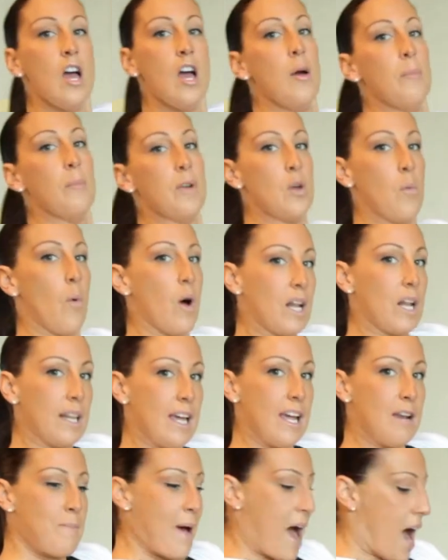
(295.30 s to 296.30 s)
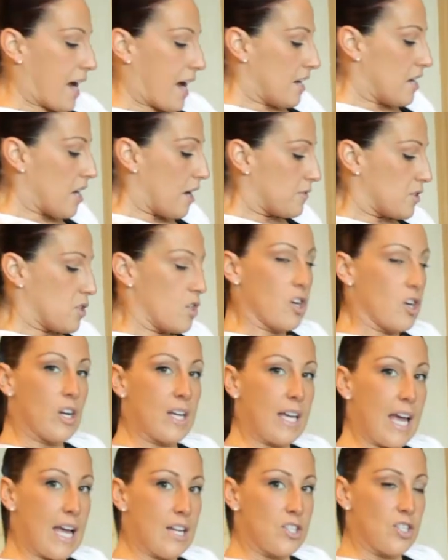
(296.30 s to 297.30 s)
But you want to lean back enough so you're
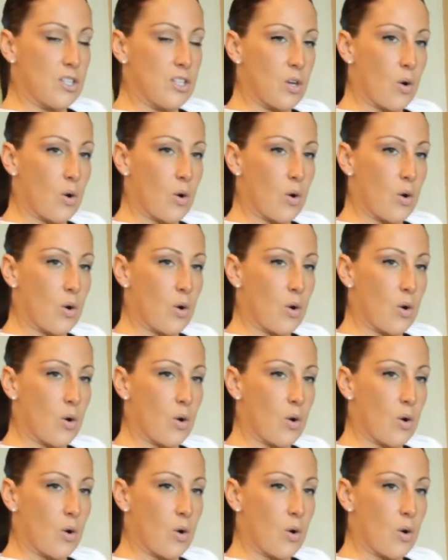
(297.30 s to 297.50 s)
engaging the